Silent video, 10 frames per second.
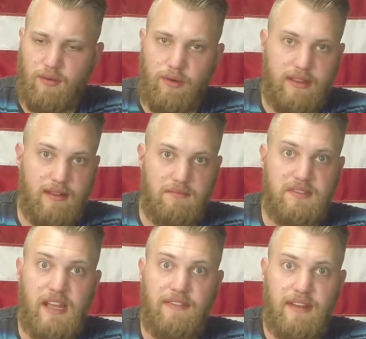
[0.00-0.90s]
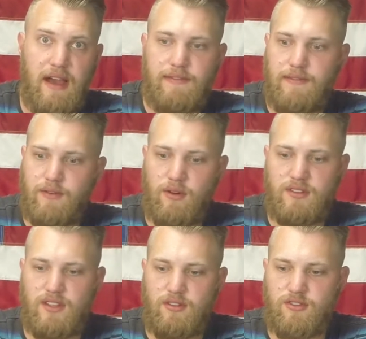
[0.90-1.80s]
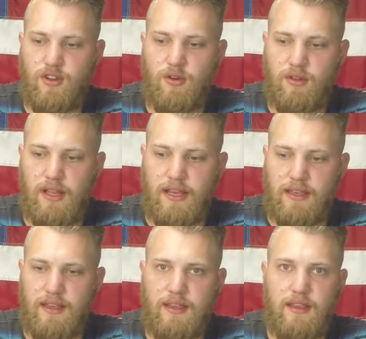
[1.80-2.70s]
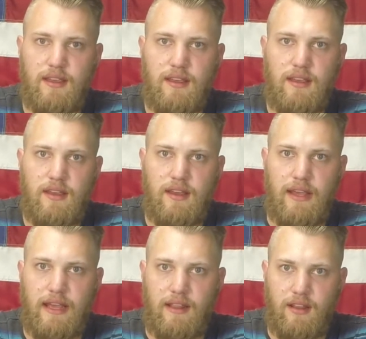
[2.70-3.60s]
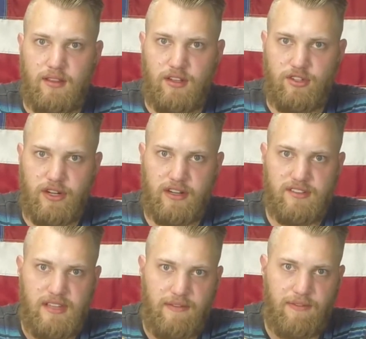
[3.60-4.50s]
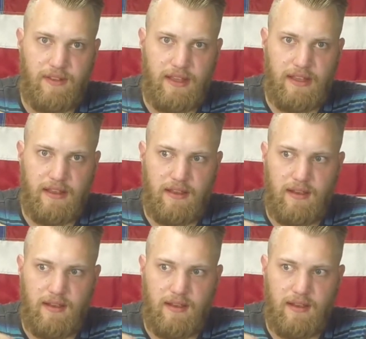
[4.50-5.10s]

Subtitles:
with the safety off, of course, and there's no click. And the trigger's definitely